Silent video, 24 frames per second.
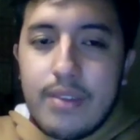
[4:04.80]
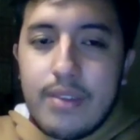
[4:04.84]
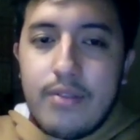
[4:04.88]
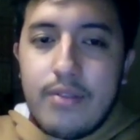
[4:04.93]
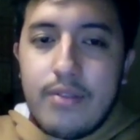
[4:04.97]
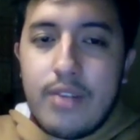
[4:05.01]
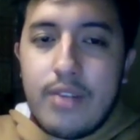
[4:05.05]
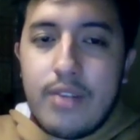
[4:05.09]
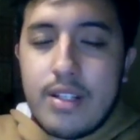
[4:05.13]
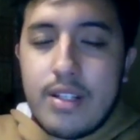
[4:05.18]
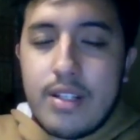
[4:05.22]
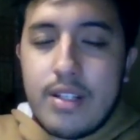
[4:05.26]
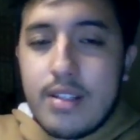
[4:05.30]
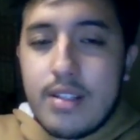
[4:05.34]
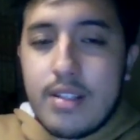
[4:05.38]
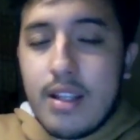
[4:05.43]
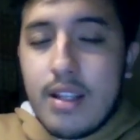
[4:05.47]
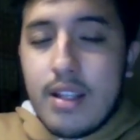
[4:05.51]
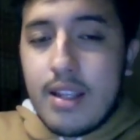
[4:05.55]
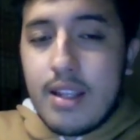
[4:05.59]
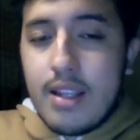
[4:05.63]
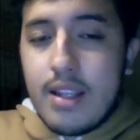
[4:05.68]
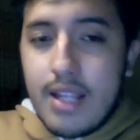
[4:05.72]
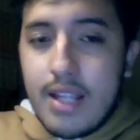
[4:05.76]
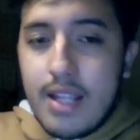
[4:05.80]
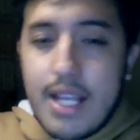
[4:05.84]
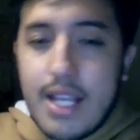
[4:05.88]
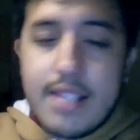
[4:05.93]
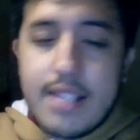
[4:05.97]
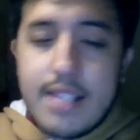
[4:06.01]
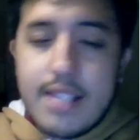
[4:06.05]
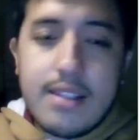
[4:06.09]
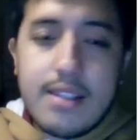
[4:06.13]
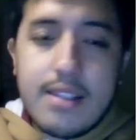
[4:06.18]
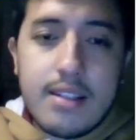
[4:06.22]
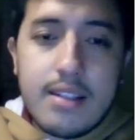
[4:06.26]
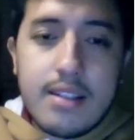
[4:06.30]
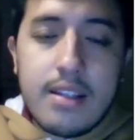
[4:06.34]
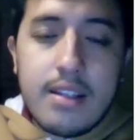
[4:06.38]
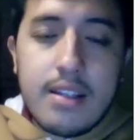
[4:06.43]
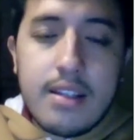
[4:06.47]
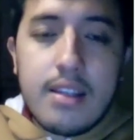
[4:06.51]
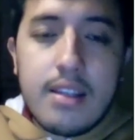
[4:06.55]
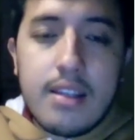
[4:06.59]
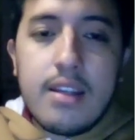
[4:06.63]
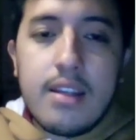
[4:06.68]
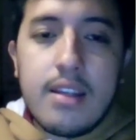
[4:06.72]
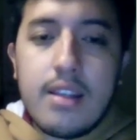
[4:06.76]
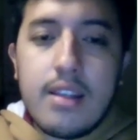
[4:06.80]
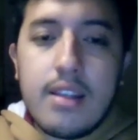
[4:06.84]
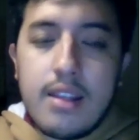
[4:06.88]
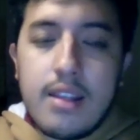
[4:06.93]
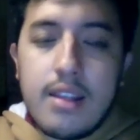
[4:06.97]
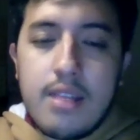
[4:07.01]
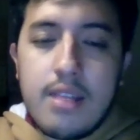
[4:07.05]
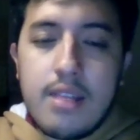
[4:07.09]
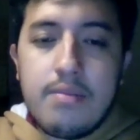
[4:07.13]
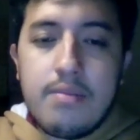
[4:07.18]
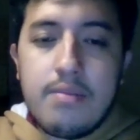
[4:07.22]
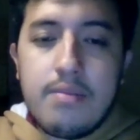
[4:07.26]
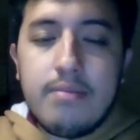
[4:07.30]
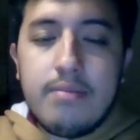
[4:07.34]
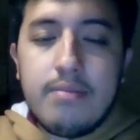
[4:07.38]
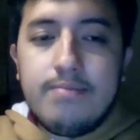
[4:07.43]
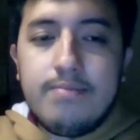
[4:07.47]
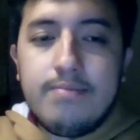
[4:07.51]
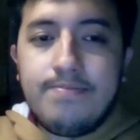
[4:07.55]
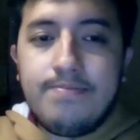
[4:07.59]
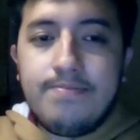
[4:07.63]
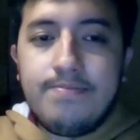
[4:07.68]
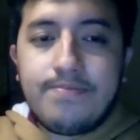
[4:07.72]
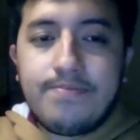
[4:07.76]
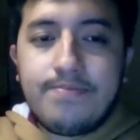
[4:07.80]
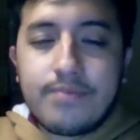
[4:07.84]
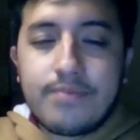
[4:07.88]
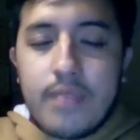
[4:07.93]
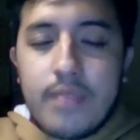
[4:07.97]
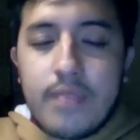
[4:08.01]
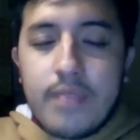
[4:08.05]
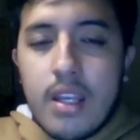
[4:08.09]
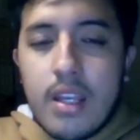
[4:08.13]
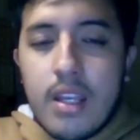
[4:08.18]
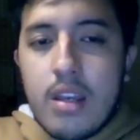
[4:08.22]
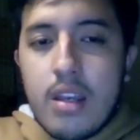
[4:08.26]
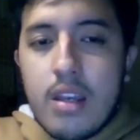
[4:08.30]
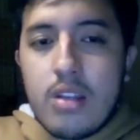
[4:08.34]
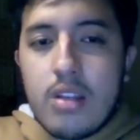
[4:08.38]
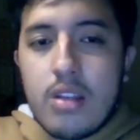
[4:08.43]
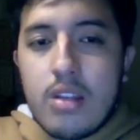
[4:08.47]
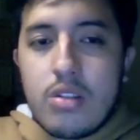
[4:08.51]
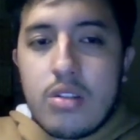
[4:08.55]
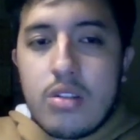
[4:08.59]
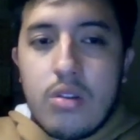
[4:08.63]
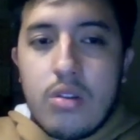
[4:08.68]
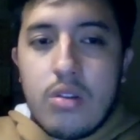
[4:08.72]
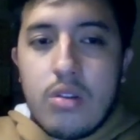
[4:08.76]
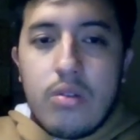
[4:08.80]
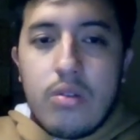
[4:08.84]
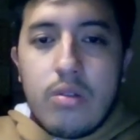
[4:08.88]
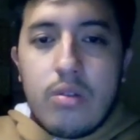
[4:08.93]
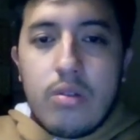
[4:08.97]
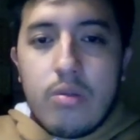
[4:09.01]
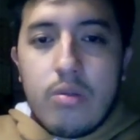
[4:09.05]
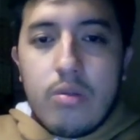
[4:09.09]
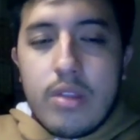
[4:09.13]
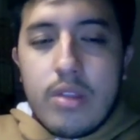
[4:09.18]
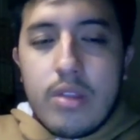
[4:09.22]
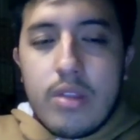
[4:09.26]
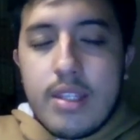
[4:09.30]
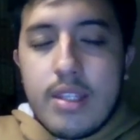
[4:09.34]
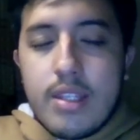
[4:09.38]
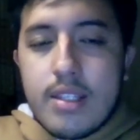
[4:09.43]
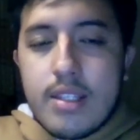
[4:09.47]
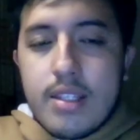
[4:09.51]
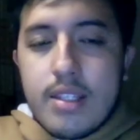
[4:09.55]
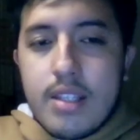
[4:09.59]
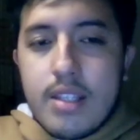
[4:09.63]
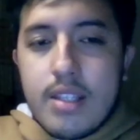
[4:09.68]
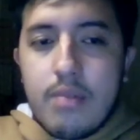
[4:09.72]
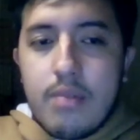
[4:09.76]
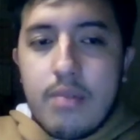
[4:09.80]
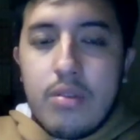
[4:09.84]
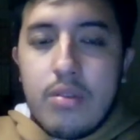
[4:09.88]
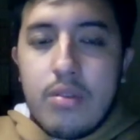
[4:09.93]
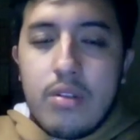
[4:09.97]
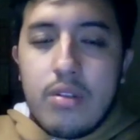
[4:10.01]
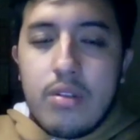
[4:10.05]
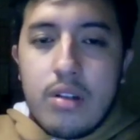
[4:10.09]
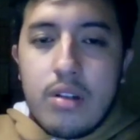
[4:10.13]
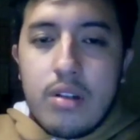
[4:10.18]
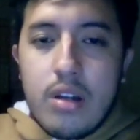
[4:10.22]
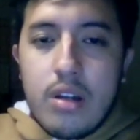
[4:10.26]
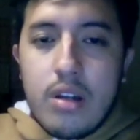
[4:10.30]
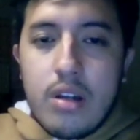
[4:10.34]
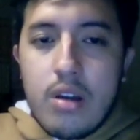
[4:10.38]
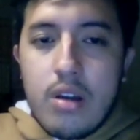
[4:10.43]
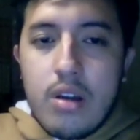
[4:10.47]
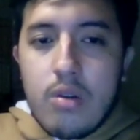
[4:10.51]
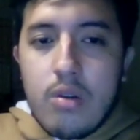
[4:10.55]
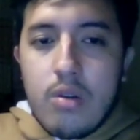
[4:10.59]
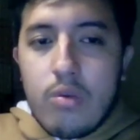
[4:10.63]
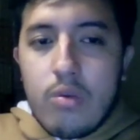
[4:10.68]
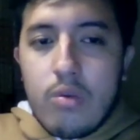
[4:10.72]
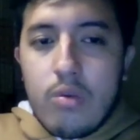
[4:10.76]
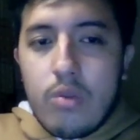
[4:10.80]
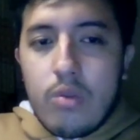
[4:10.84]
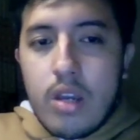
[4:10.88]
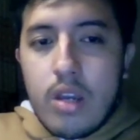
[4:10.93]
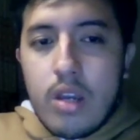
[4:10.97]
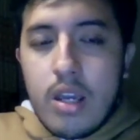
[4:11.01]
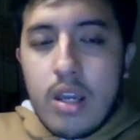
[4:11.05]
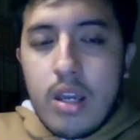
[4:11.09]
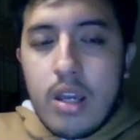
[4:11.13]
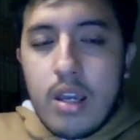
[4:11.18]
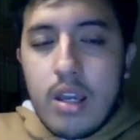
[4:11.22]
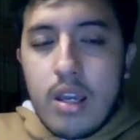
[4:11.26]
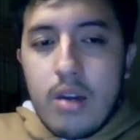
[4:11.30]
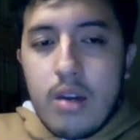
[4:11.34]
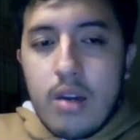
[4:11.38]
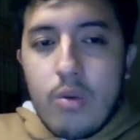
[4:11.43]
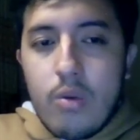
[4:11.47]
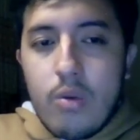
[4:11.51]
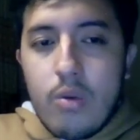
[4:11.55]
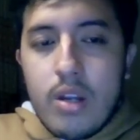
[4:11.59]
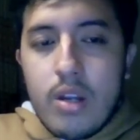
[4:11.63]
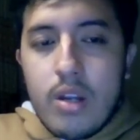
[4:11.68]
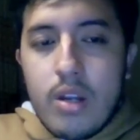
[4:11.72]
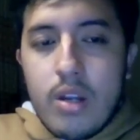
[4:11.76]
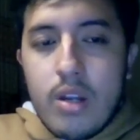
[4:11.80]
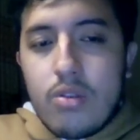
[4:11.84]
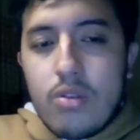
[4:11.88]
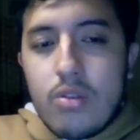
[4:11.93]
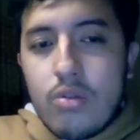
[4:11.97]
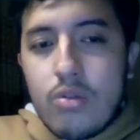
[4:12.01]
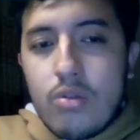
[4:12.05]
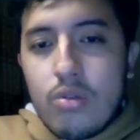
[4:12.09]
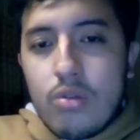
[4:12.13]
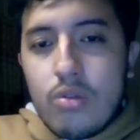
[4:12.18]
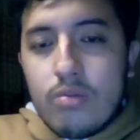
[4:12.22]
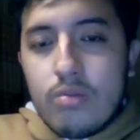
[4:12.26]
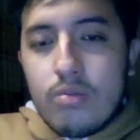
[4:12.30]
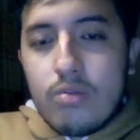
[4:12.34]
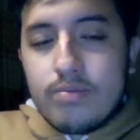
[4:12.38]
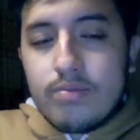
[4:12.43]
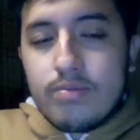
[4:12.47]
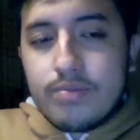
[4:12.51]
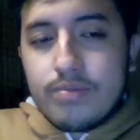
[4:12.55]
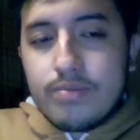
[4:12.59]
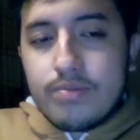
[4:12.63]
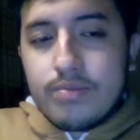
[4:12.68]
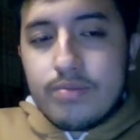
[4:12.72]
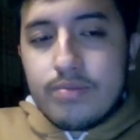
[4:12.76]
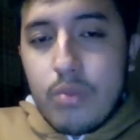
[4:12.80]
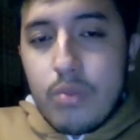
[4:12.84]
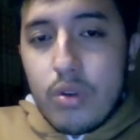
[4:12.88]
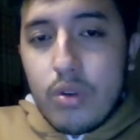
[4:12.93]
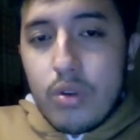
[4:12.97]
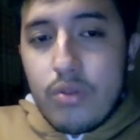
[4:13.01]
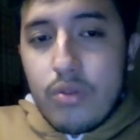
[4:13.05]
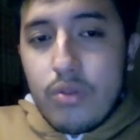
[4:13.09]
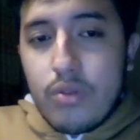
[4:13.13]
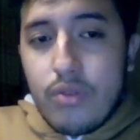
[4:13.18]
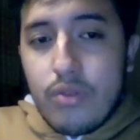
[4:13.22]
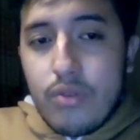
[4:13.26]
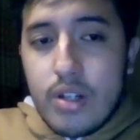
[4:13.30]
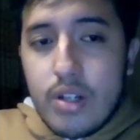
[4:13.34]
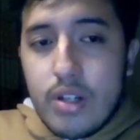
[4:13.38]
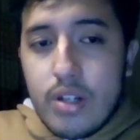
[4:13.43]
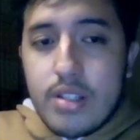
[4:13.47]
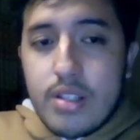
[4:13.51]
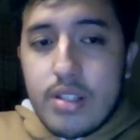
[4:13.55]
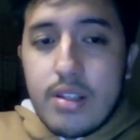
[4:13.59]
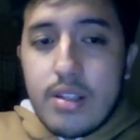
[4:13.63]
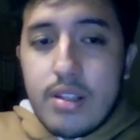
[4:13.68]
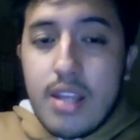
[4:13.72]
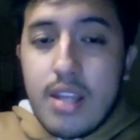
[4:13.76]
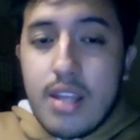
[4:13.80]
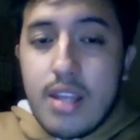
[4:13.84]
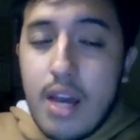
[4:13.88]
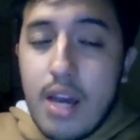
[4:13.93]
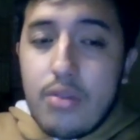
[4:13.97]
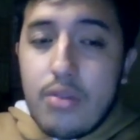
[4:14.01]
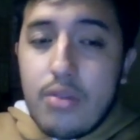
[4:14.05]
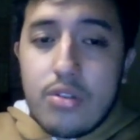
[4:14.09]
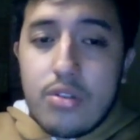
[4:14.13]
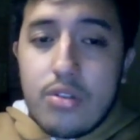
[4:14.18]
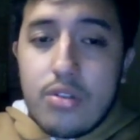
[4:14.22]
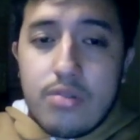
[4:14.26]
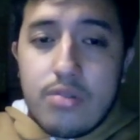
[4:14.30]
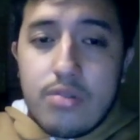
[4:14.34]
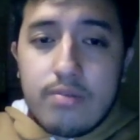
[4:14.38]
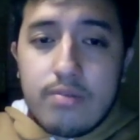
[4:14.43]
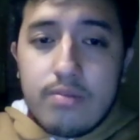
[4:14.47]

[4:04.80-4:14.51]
First, the last name. So with this example, we need to put first the authors,